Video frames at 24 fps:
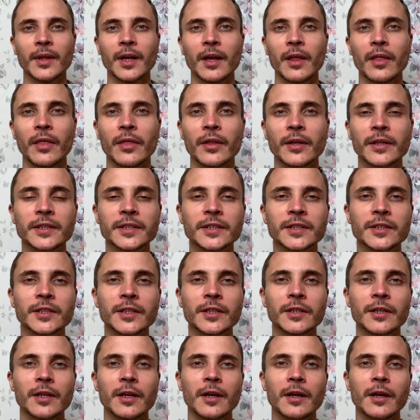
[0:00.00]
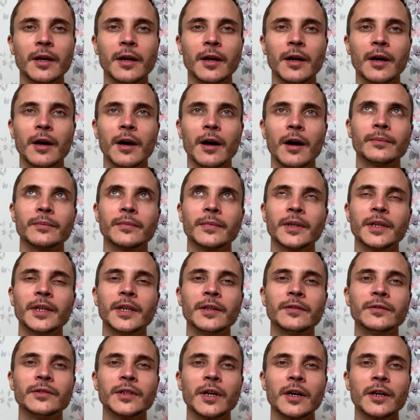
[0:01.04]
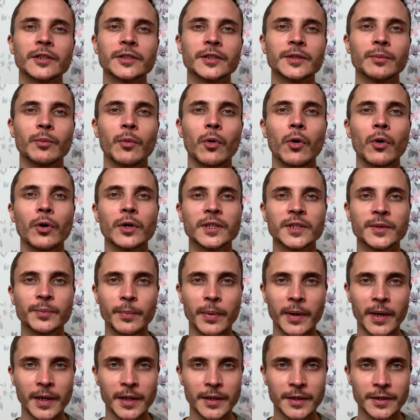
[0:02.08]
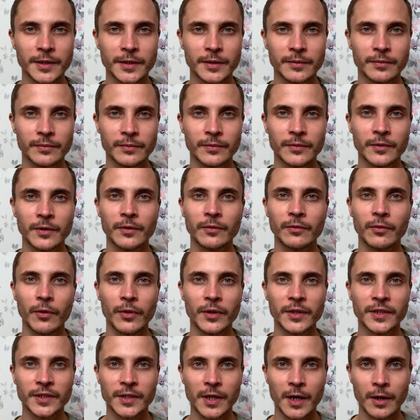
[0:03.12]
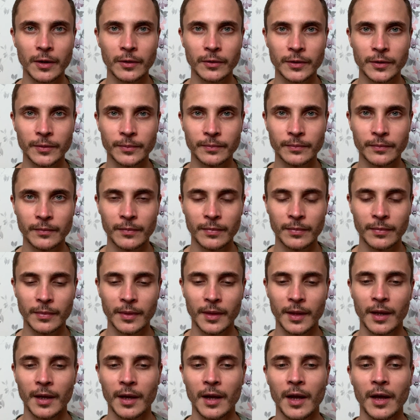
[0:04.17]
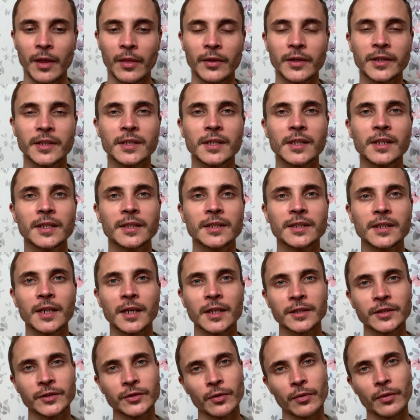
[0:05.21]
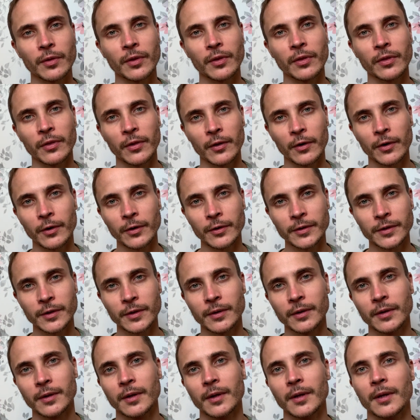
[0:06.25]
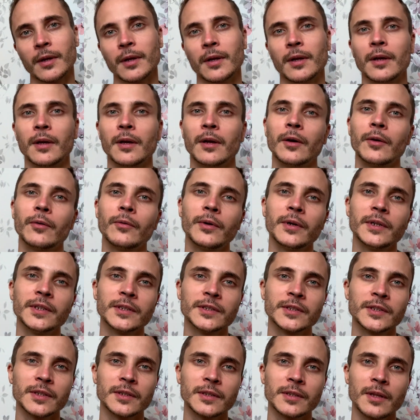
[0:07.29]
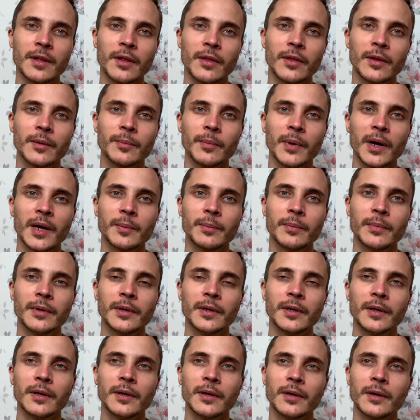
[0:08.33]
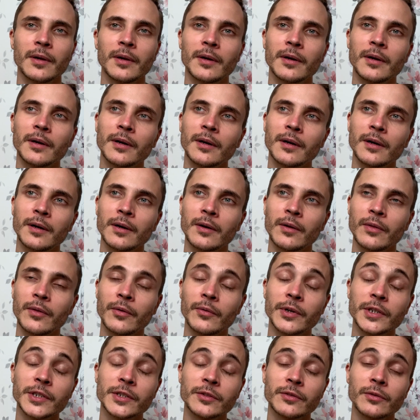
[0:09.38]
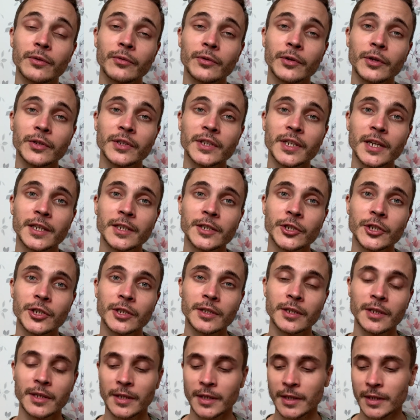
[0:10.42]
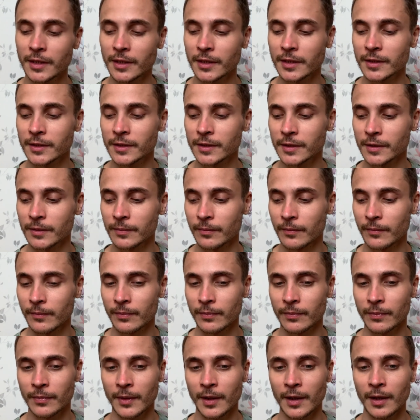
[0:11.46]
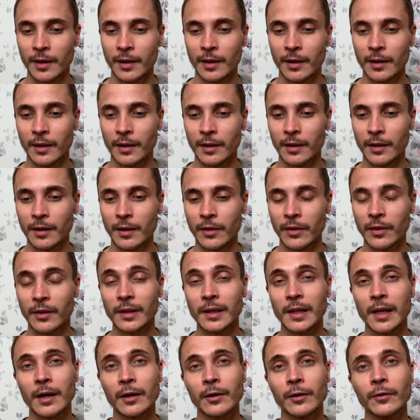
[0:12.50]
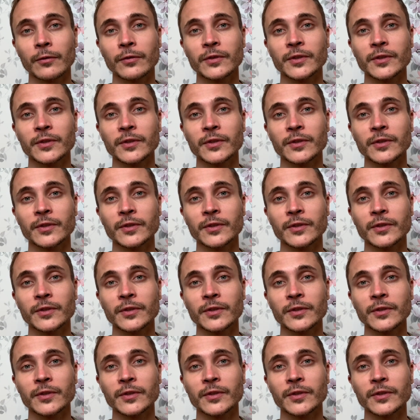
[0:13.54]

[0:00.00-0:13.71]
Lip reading: This gives us more space for the sound. And this leads us to the third reason that might be the reason of your tension is the lack of